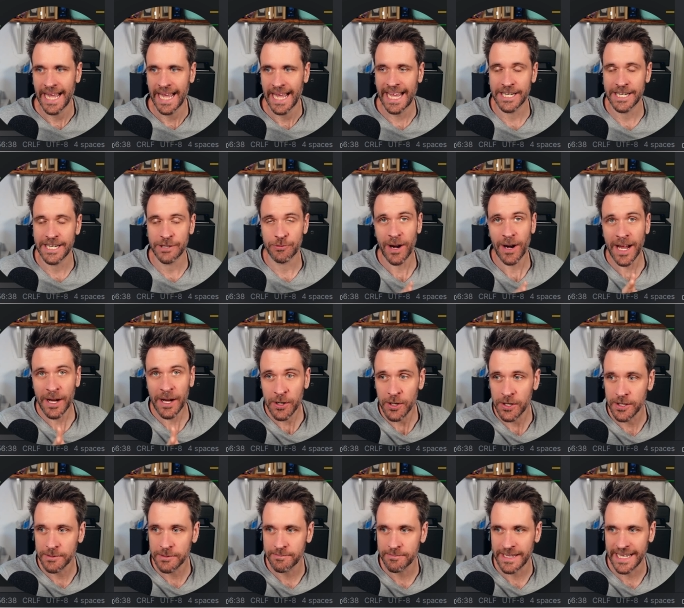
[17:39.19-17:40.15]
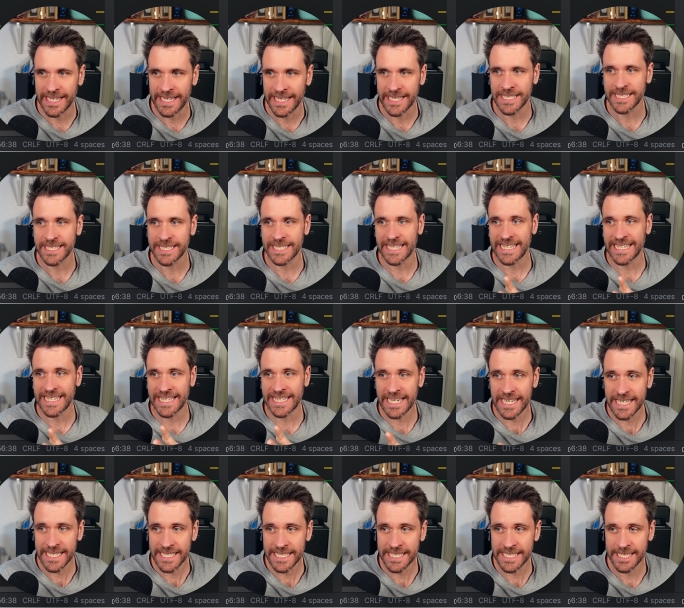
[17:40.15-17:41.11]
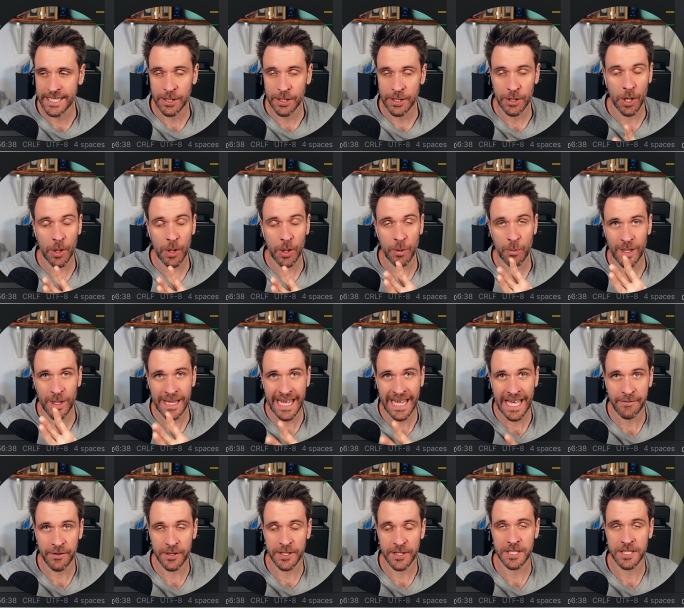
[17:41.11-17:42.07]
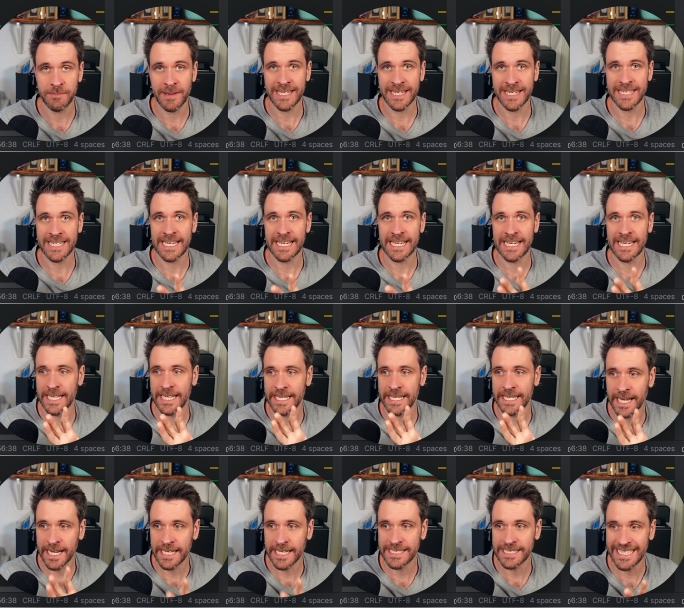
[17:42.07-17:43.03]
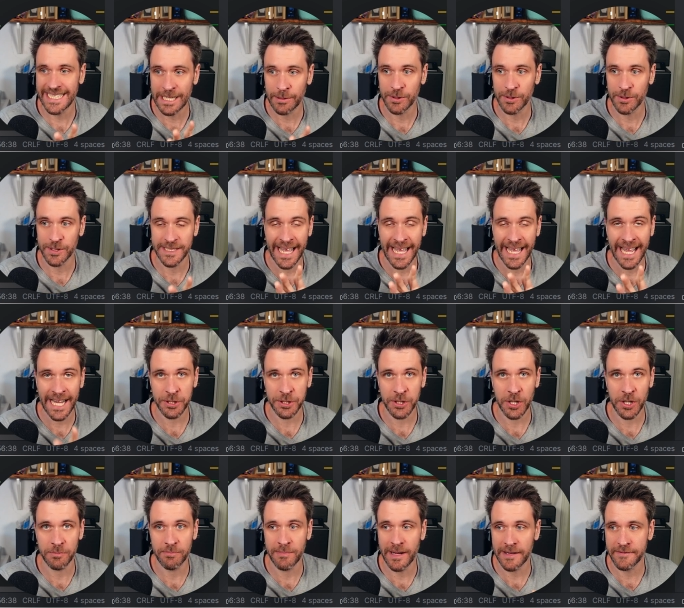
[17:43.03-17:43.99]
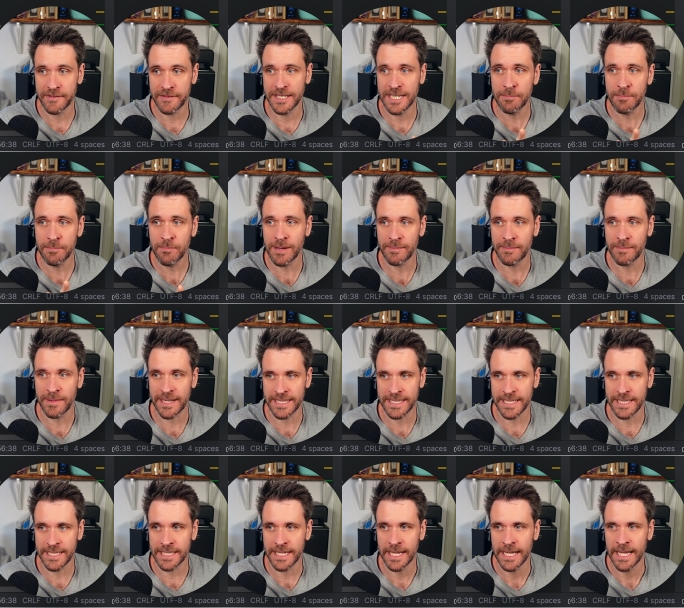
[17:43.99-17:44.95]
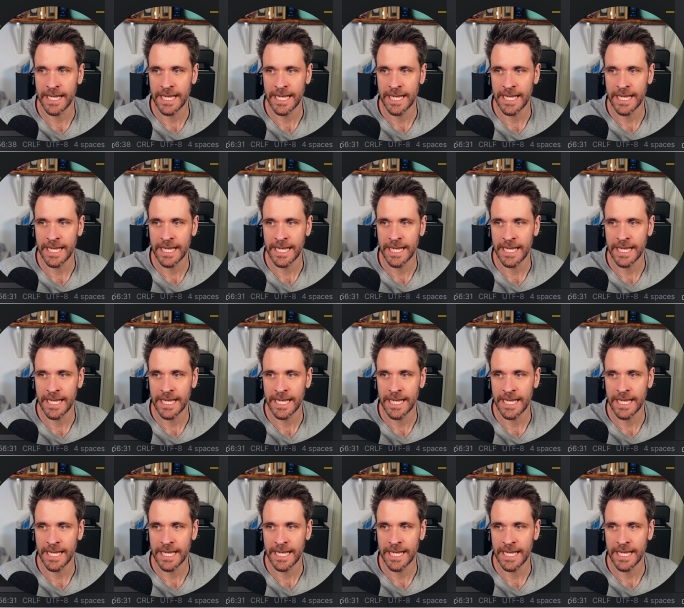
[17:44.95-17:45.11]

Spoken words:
And record means it does, it will have automatically a nice equals and hashcode method implemented,